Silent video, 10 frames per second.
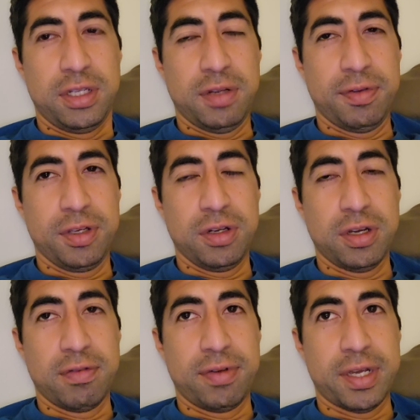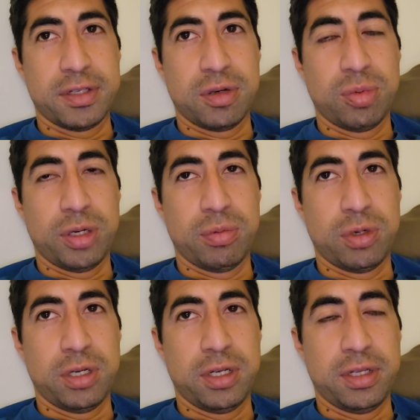Definitely could have gone faster, but I
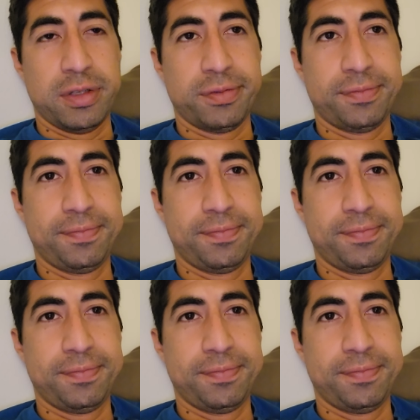wanted to